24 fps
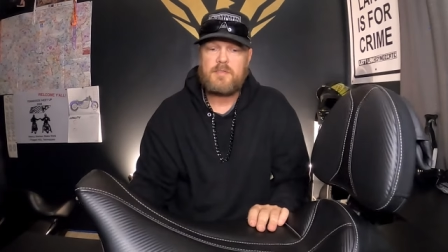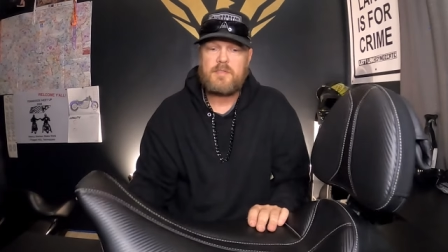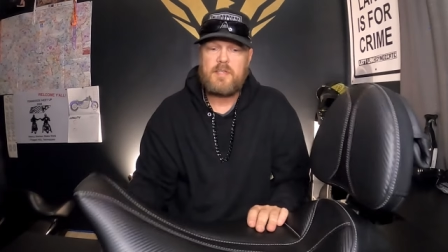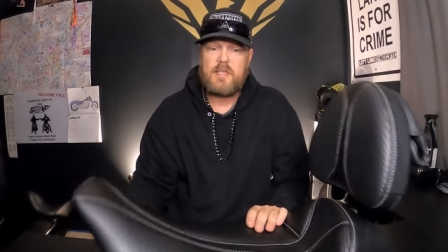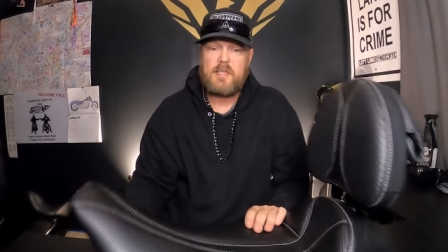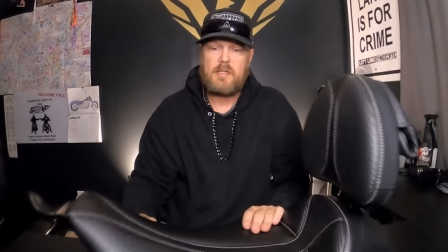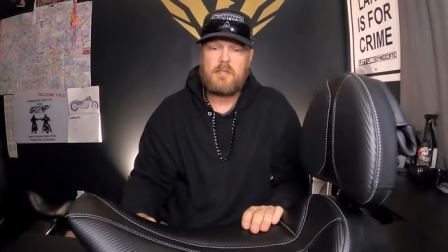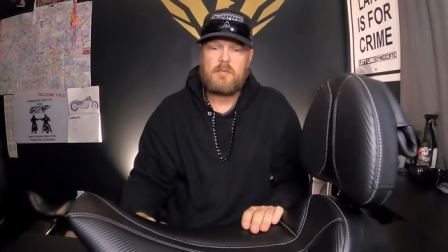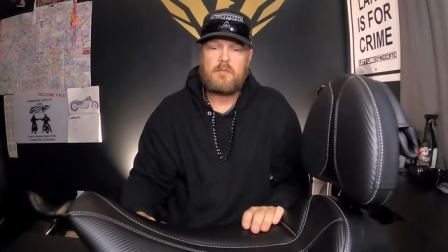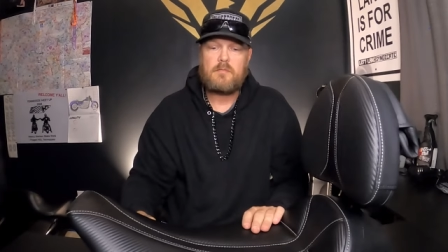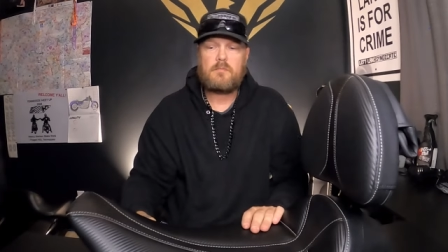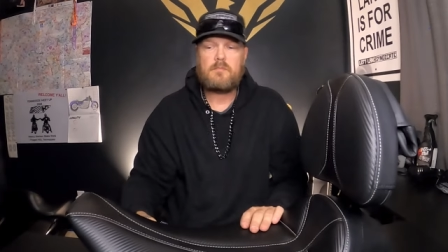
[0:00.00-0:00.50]

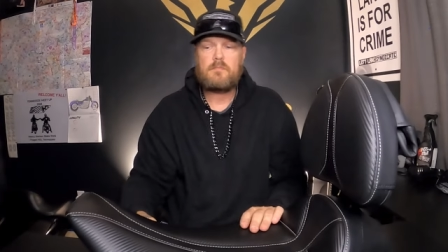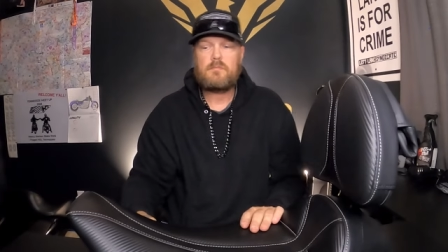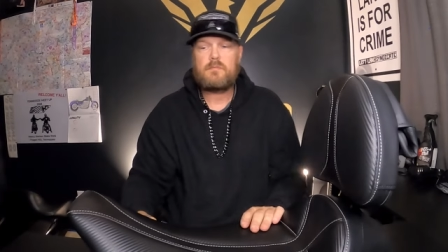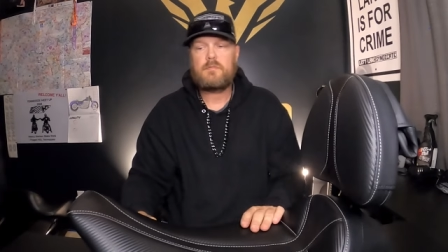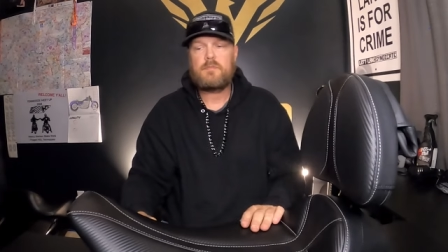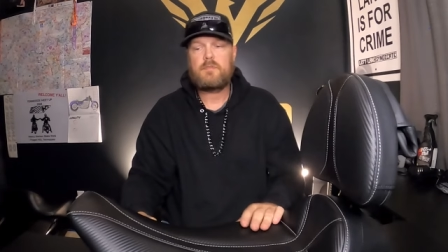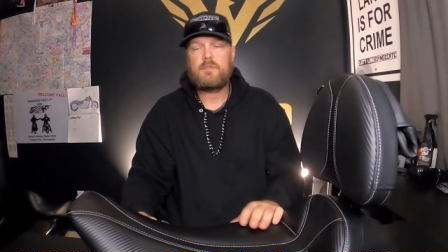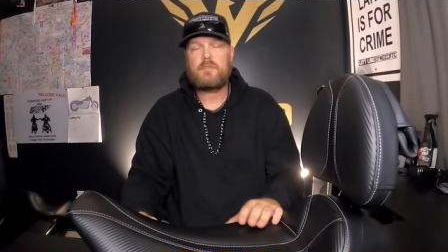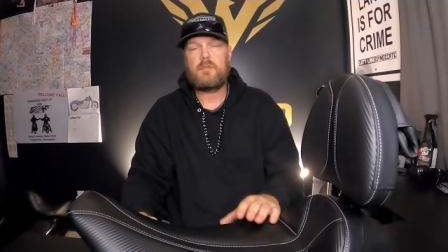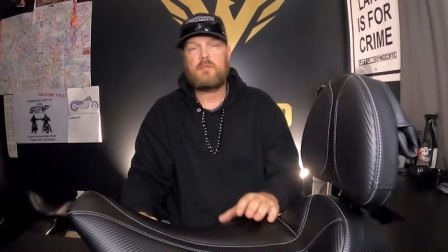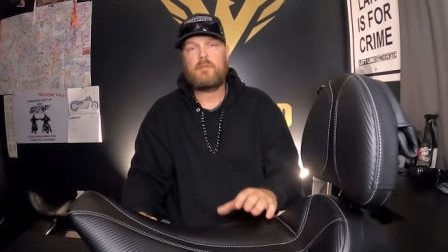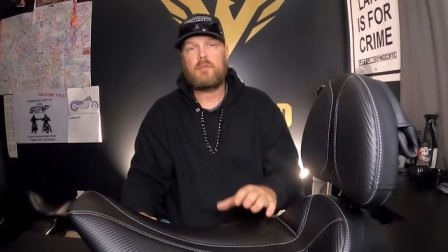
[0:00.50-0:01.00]
seat.
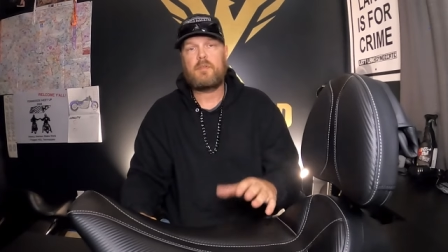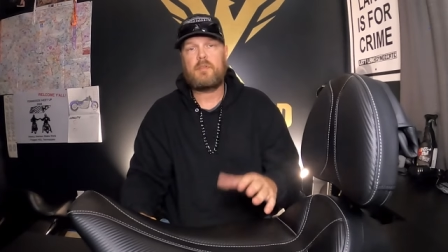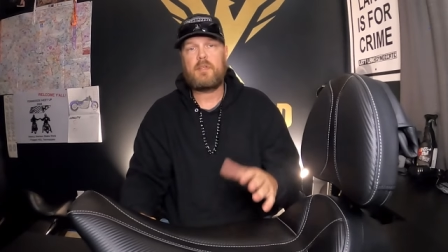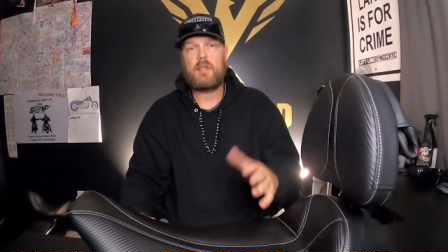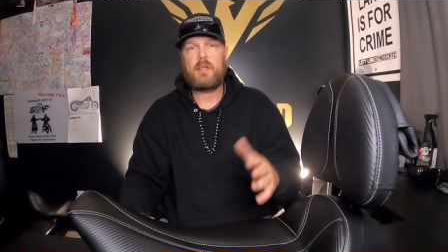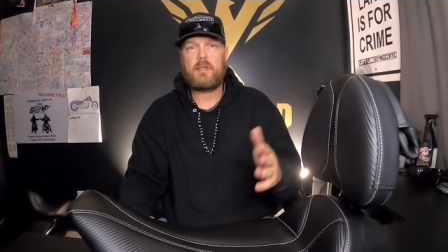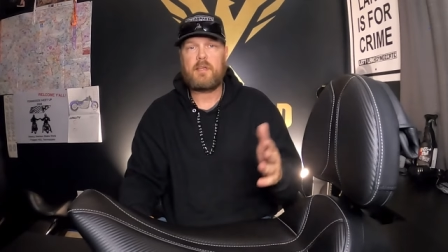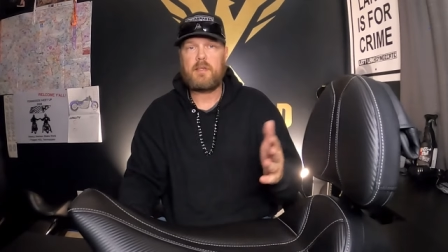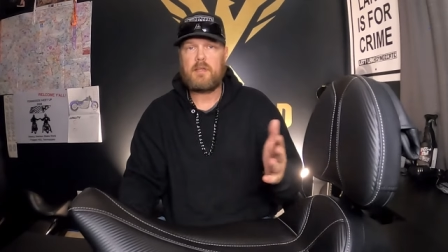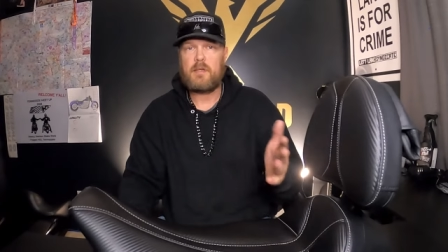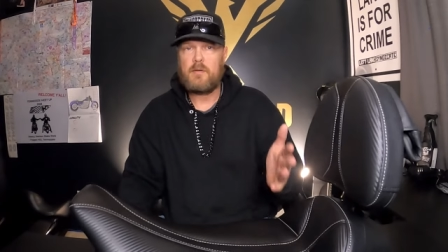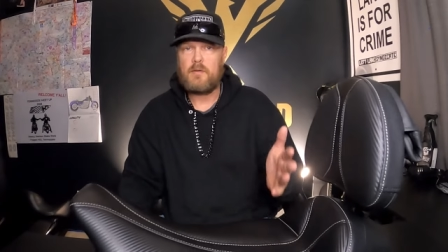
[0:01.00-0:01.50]
So then
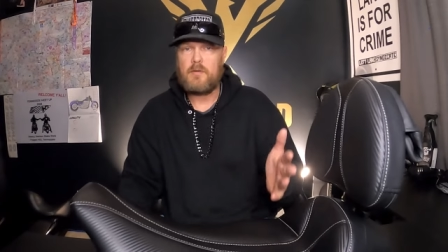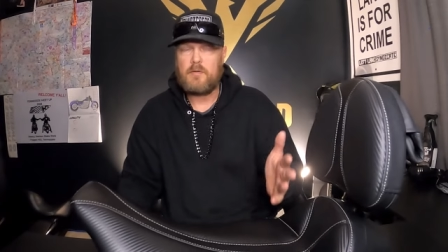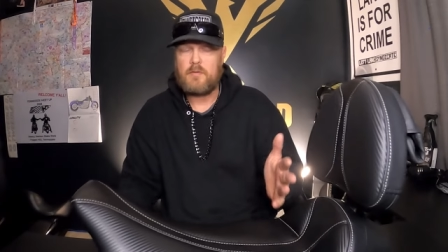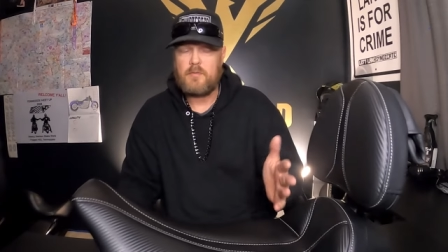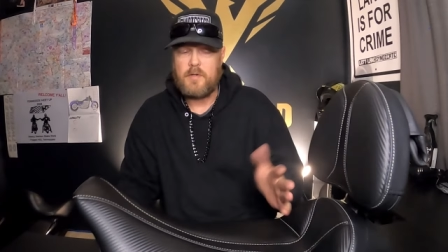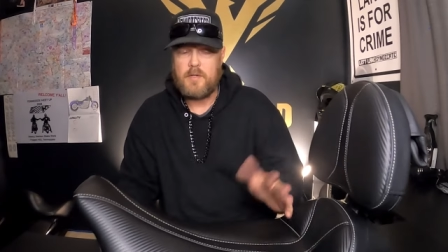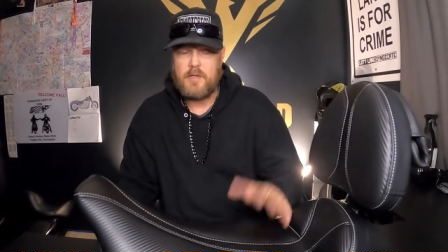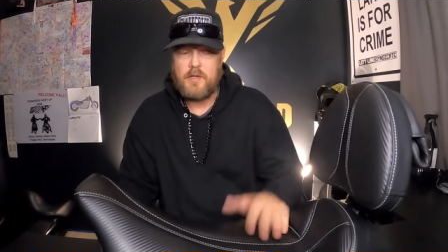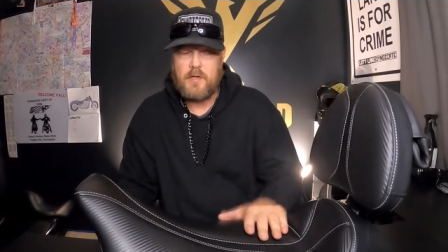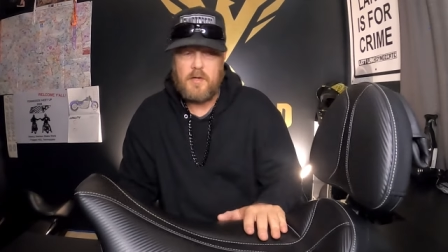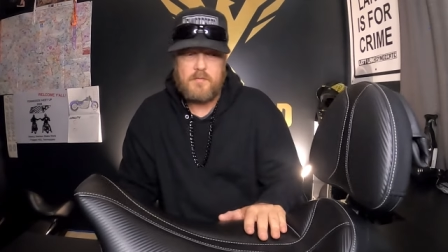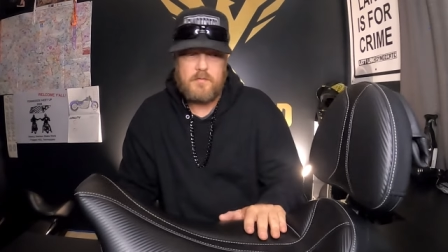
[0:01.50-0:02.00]
they can go and
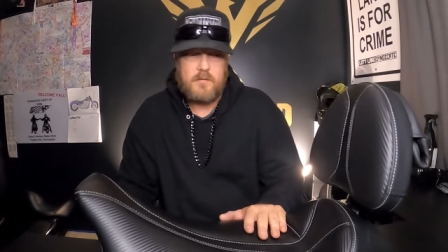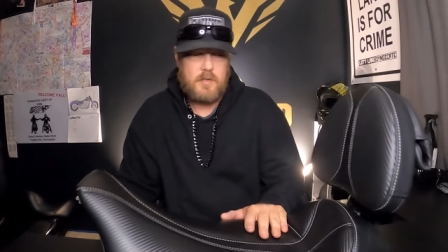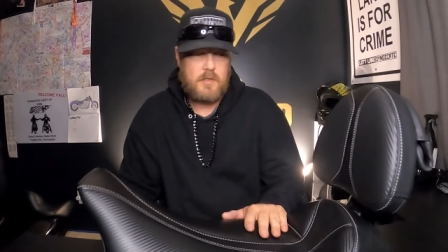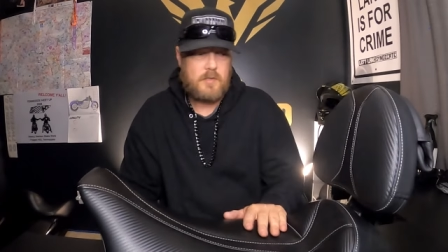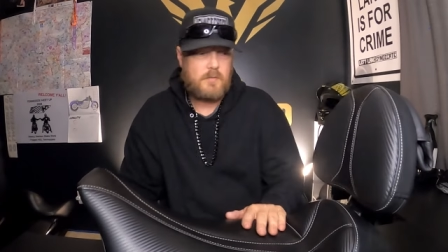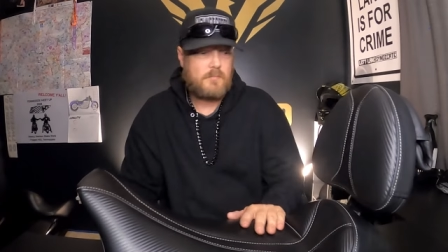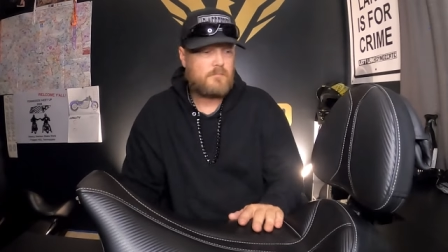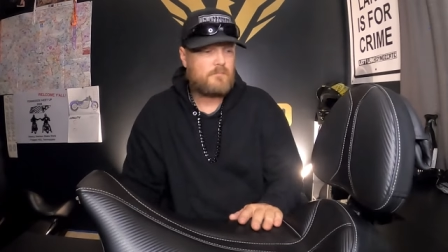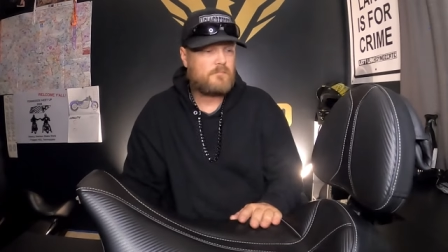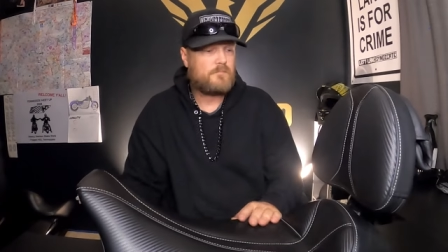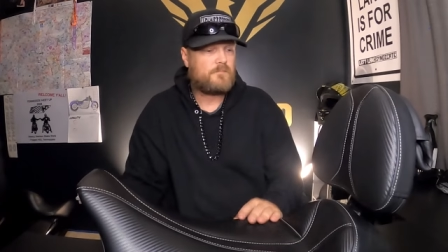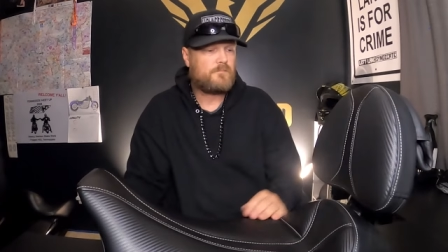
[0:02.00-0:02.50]
recover it.